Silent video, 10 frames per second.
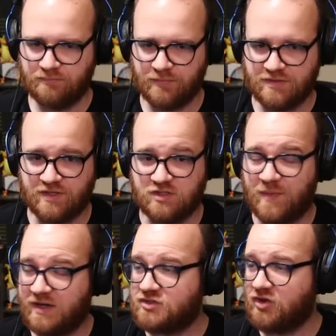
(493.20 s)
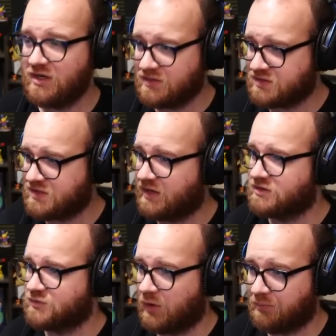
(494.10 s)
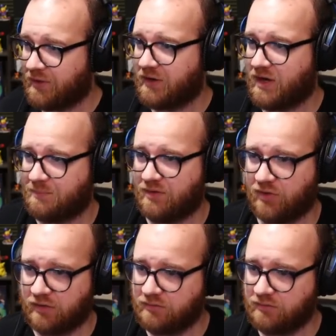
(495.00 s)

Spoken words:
Sunspot is great in this deck. That's why we're playing a copy of it.